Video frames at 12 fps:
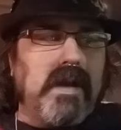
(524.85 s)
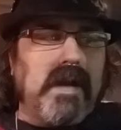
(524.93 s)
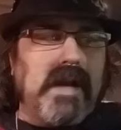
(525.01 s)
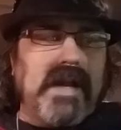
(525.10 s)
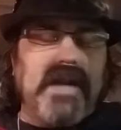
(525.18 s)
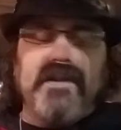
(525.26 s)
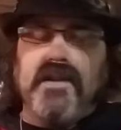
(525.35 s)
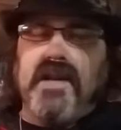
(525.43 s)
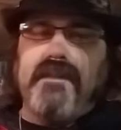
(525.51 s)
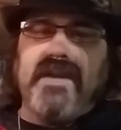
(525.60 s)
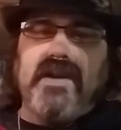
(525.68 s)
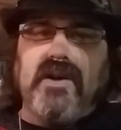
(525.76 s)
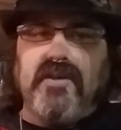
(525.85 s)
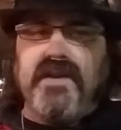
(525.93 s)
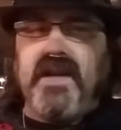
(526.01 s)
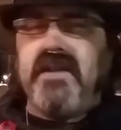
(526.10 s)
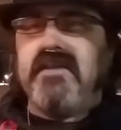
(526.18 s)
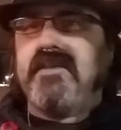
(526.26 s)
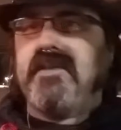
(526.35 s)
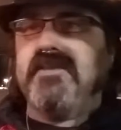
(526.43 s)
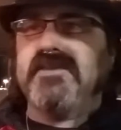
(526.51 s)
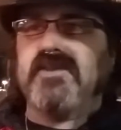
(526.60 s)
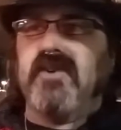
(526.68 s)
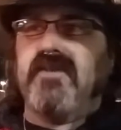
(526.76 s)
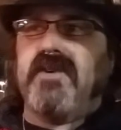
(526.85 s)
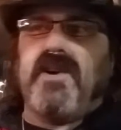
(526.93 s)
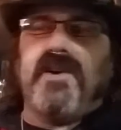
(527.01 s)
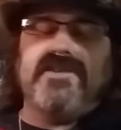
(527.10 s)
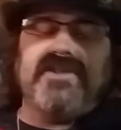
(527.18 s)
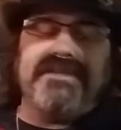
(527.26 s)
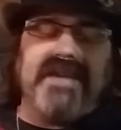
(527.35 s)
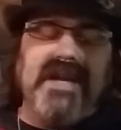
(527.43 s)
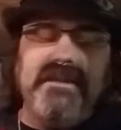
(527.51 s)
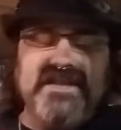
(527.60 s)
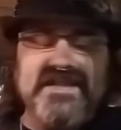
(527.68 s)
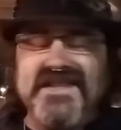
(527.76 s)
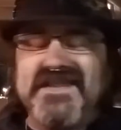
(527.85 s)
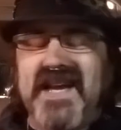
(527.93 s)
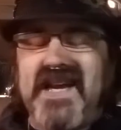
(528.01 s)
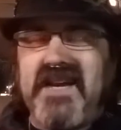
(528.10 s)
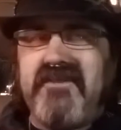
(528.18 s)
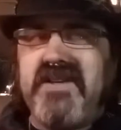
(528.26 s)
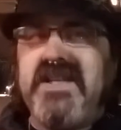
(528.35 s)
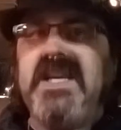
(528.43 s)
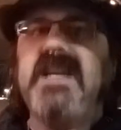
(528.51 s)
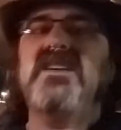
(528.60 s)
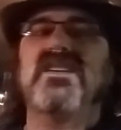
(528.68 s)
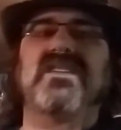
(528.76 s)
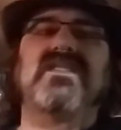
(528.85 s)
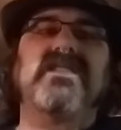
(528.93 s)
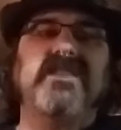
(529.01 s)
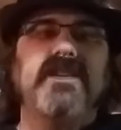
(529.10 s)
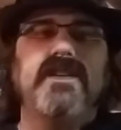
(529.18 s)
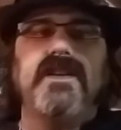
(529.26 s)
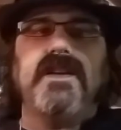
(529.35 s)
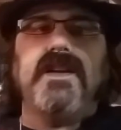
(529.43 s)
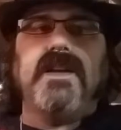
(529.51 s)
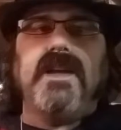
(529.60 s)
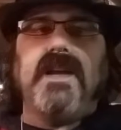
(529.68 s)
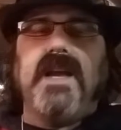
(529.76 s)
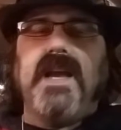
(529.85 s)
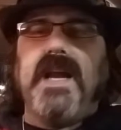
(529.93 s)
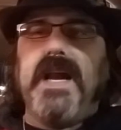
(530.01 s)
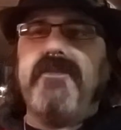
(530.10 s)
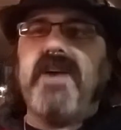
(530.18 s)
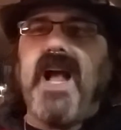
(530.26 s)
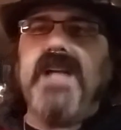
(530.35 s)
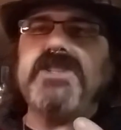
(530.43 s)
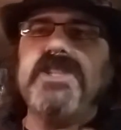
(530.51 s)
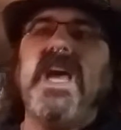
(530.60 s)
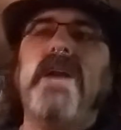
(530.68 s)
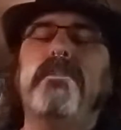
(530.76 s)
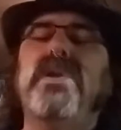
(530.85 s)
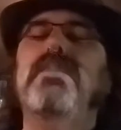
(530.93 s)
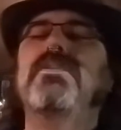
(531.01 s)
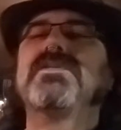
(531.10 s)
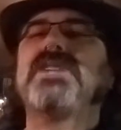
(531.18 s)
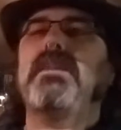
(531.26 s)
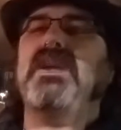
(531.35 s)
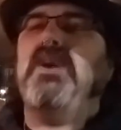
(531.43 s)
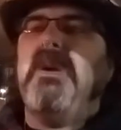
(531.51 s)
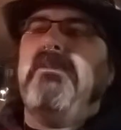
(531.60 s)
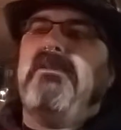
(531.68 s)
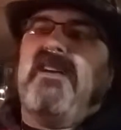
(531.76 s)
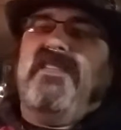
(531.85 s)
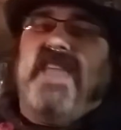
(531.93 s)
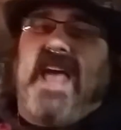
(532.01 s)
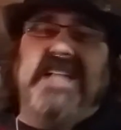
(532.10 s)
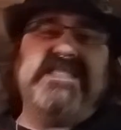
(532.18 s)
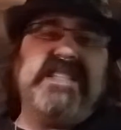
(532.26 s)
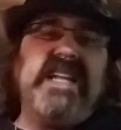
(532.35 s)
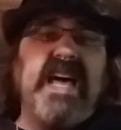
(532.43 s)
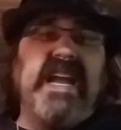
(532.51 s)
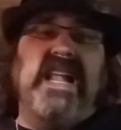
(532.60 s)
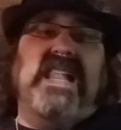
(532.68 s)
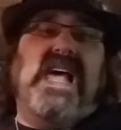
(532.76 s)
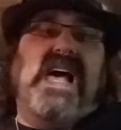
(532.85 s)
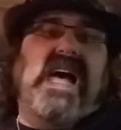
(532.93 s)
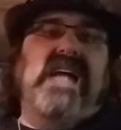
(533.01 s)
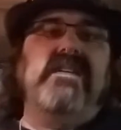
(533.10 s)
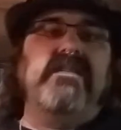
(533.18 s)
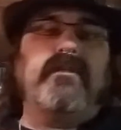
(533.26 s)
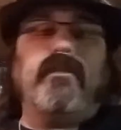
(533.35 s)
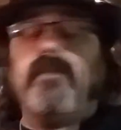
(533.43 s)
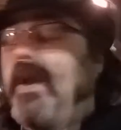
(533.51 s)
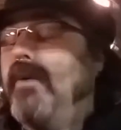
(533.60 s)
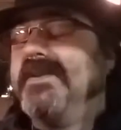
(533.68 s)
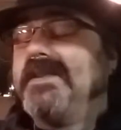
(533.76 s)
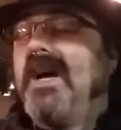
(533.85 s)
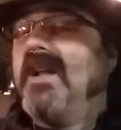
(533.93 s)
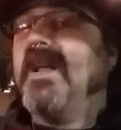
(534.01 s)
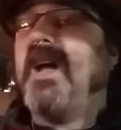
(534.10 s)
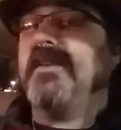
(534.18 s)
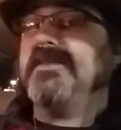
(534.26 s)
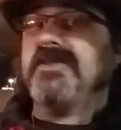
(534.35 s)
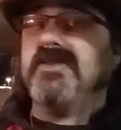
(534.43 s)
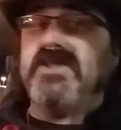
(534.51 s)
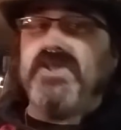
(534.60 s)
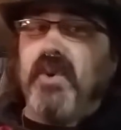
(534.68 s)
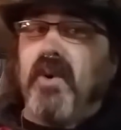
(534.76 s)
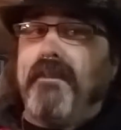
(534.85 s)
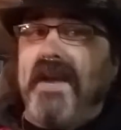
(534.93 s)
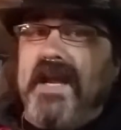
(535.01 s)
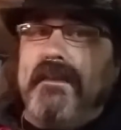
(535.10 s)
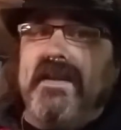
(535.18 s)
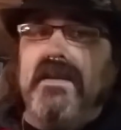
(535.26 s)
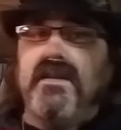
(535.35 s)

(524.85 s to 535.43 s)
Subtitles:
I had to let it be known that there's over 100 babies that die every year. And I've actually had people tell me, wow, that's not a lot. No, it's not a lot until it's your baby.